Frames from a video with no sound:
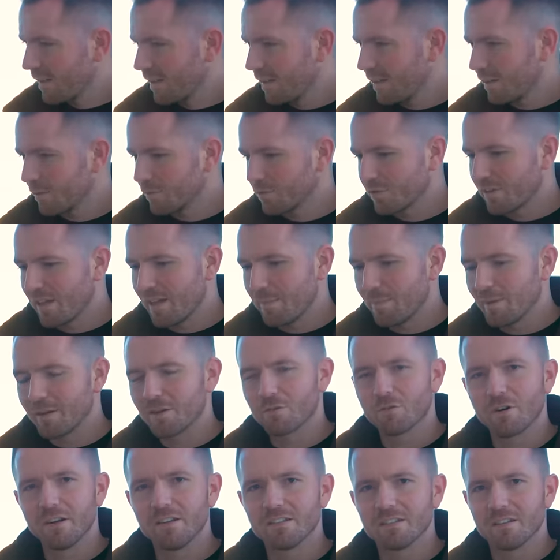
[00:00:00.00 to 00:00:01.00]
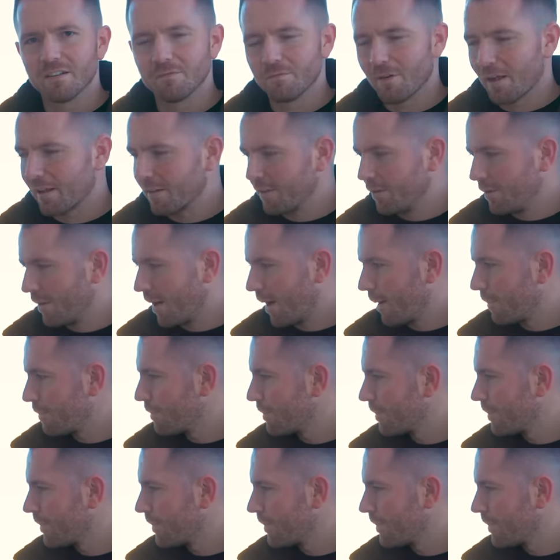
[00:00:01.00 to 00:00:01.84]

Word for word: It'll just keep increasing in value, that.